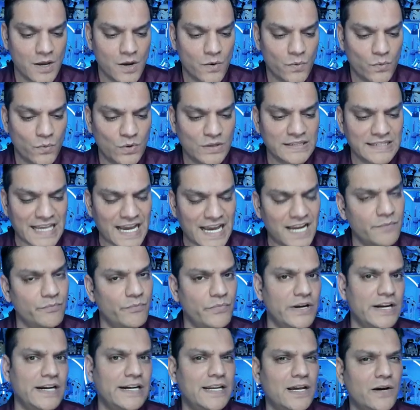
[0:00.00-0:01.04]
Well, that
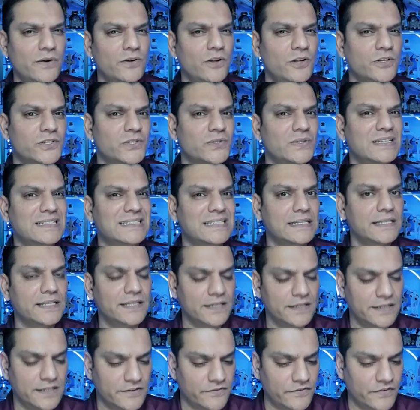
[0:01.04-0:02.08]
breakdown also is a
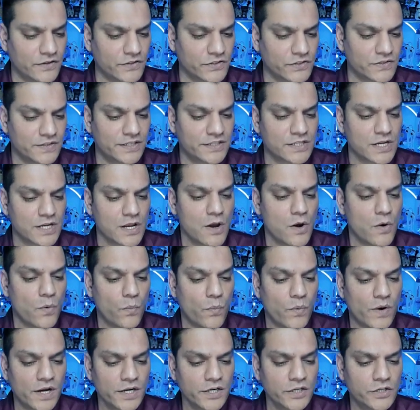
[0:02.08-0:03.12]
little different. So there's
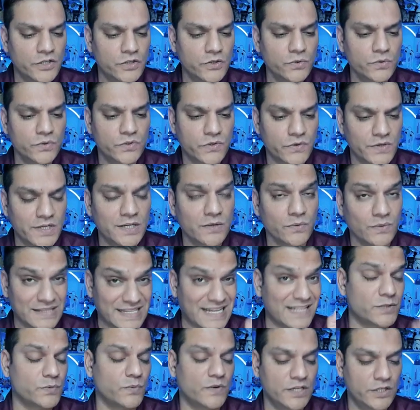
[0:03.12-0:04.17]
one, two, three. Well,
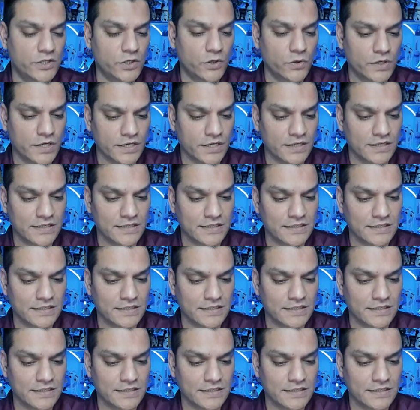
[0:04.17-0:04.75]
that's one token.